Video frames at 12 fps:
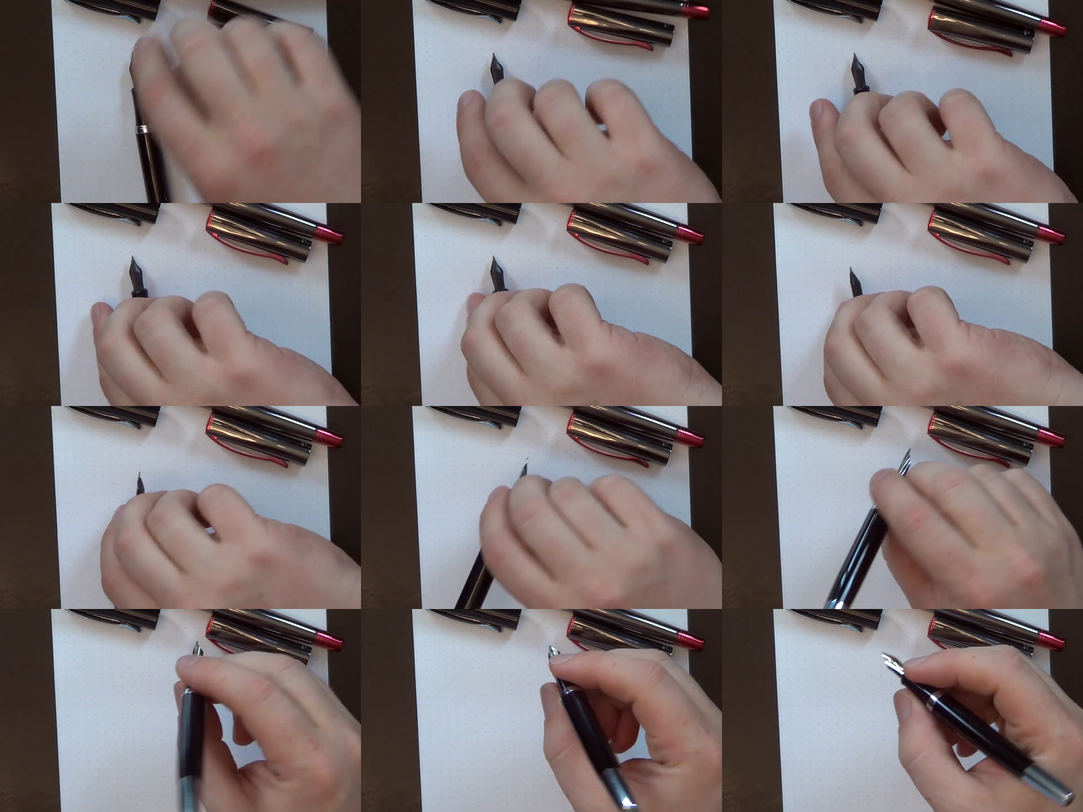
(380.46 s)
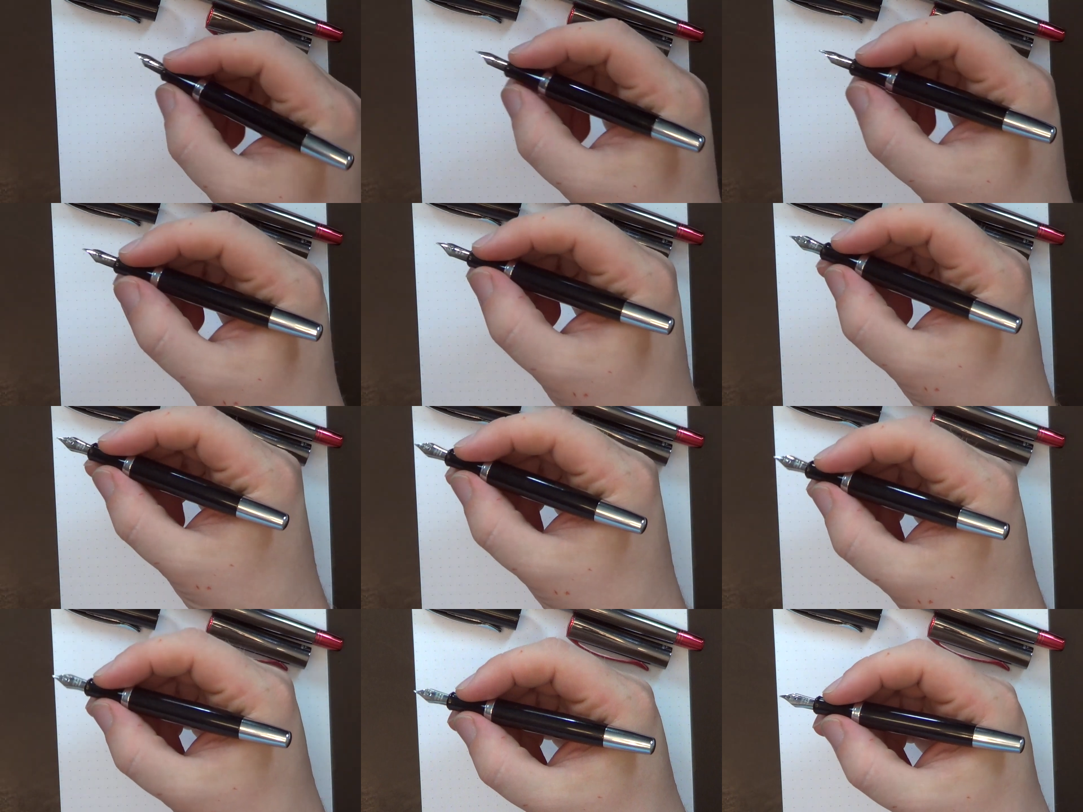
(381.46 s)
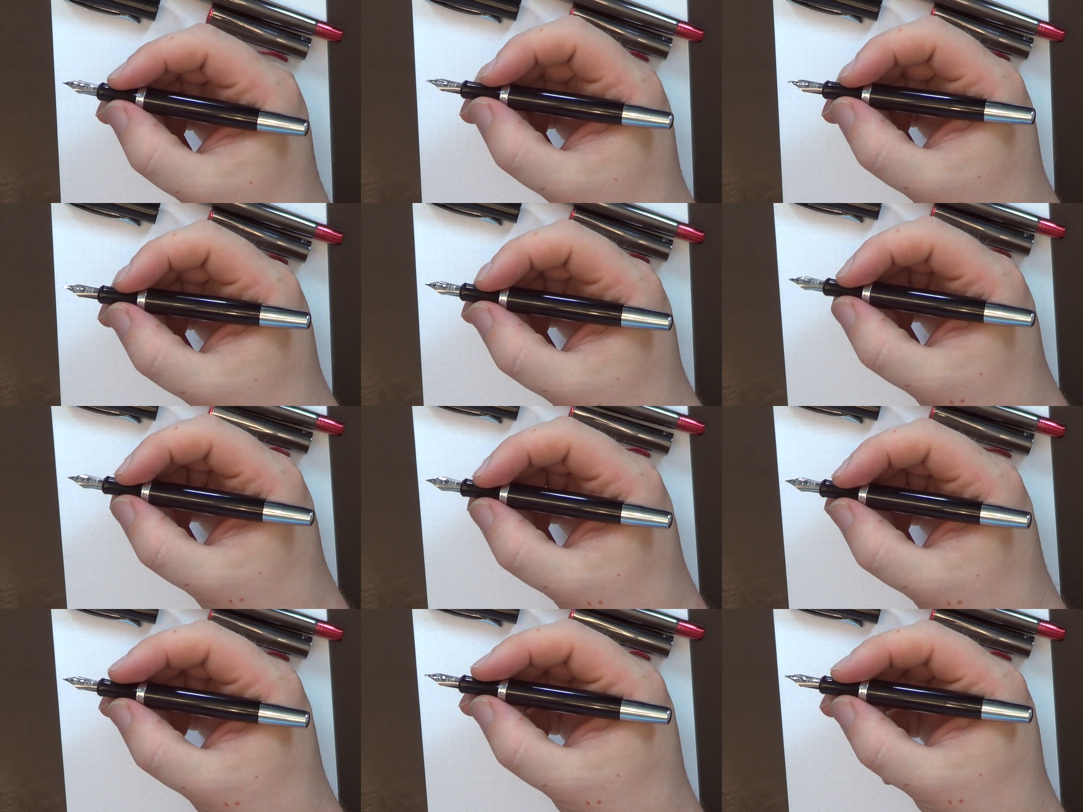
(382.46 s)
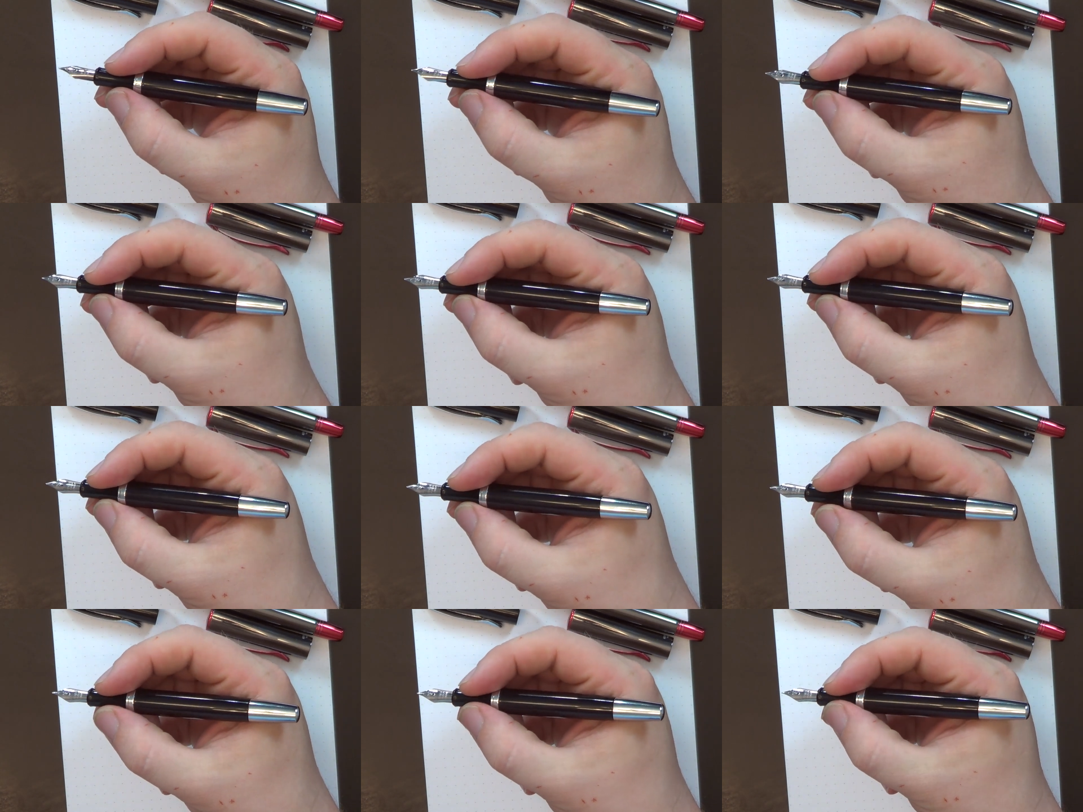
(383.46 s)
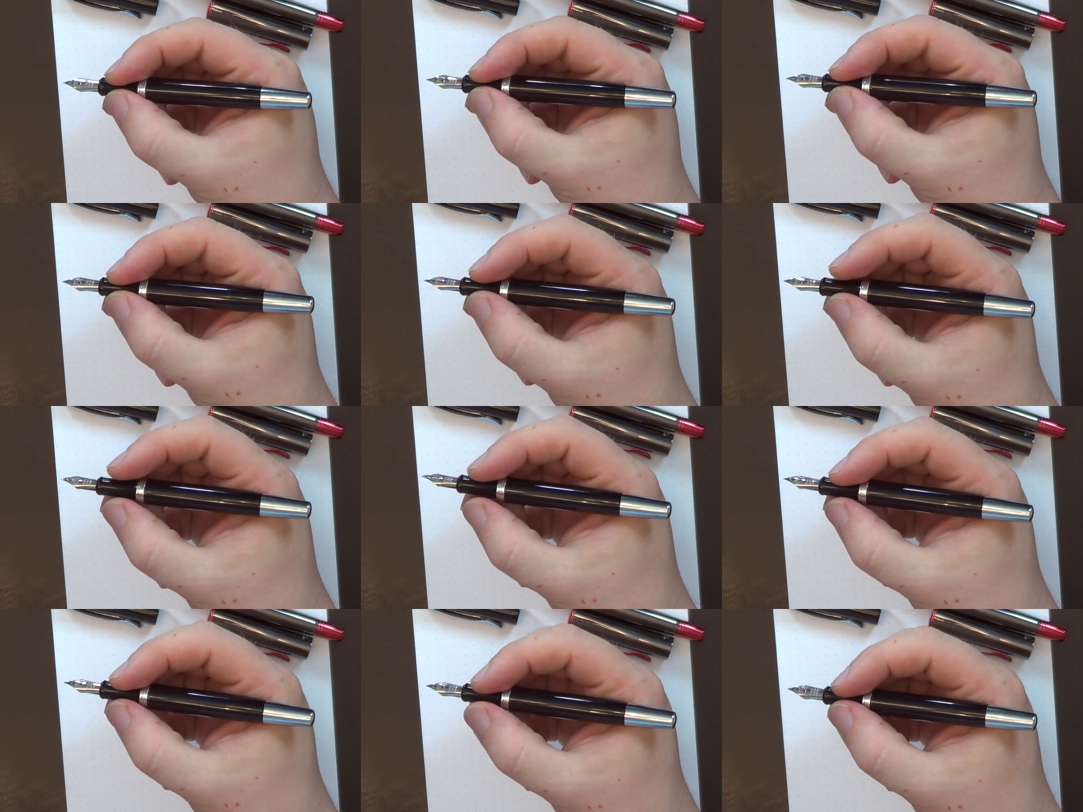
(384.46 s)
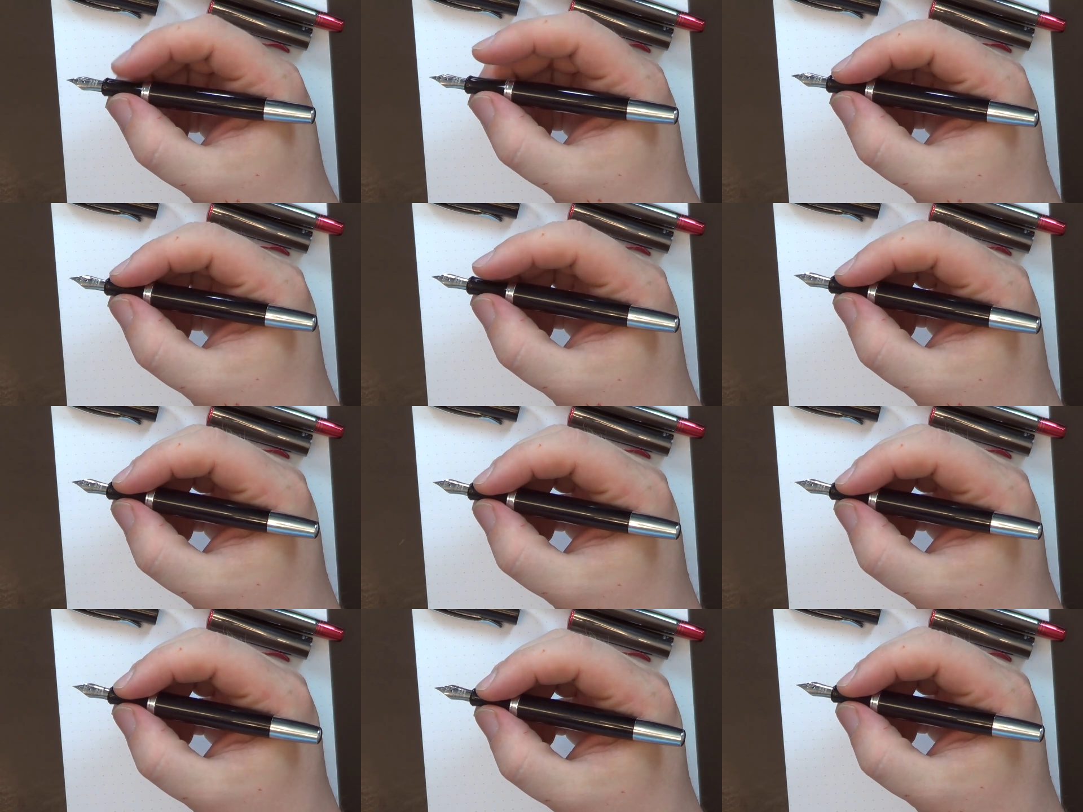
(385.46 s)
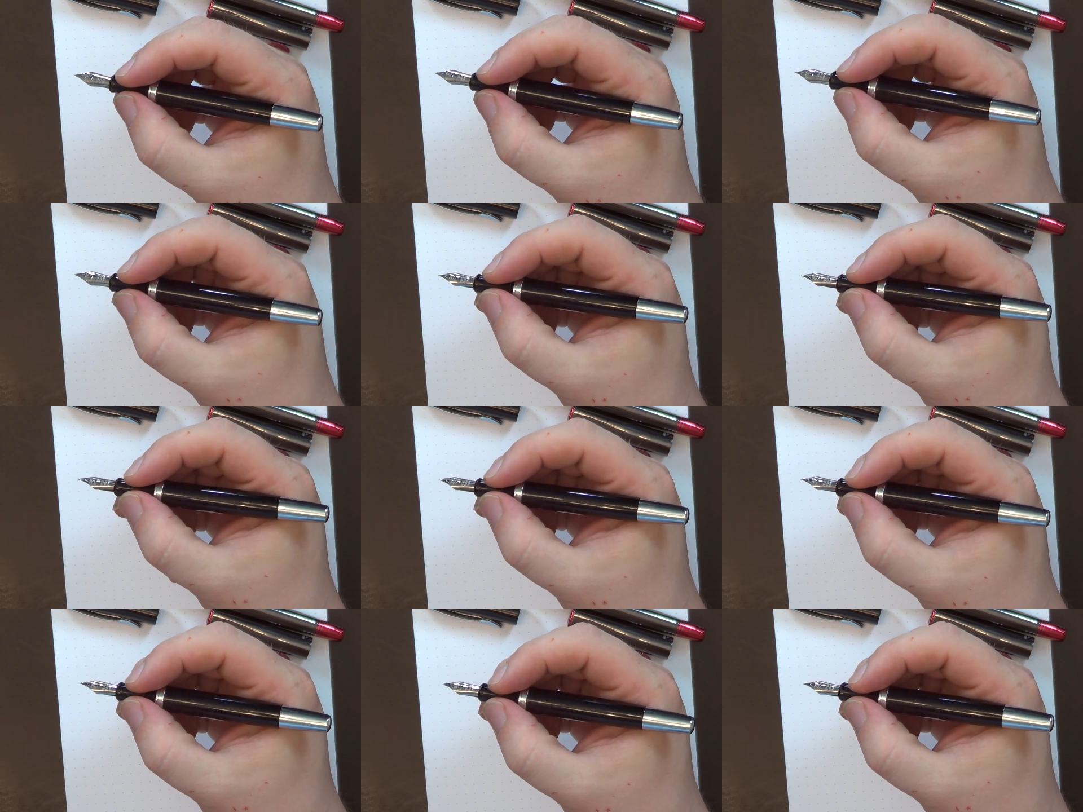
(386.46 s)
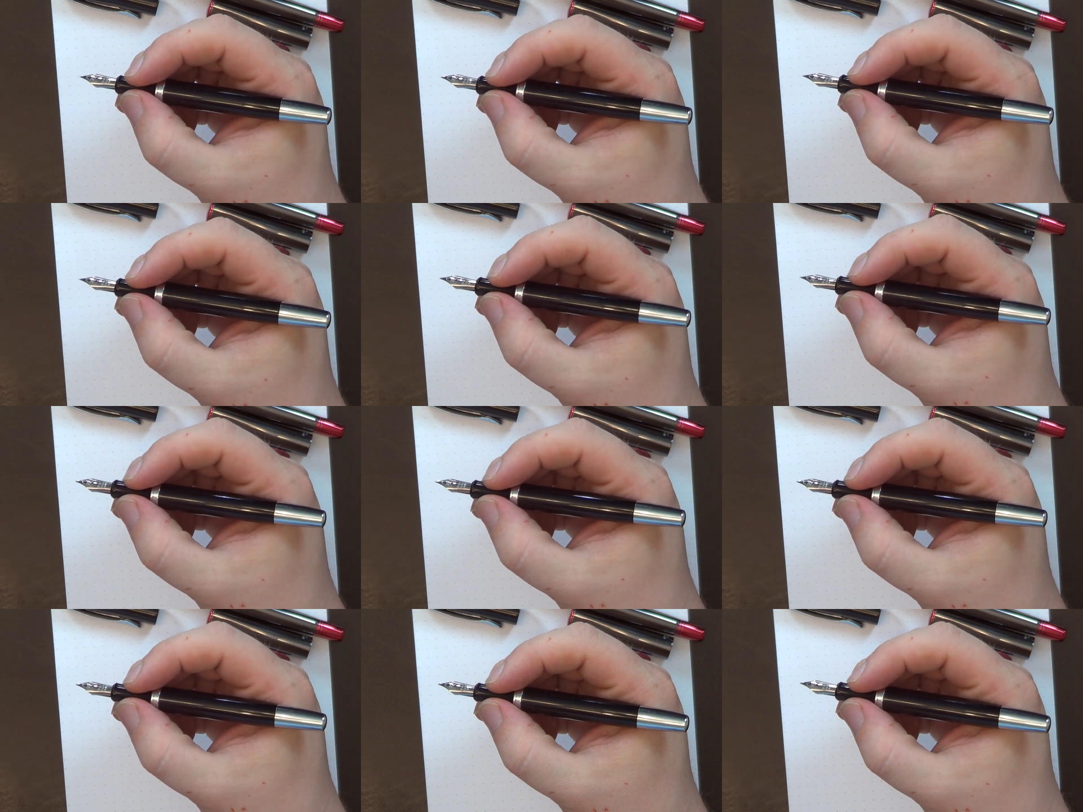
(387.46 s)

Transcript: No face is visible, so there are no lips to read.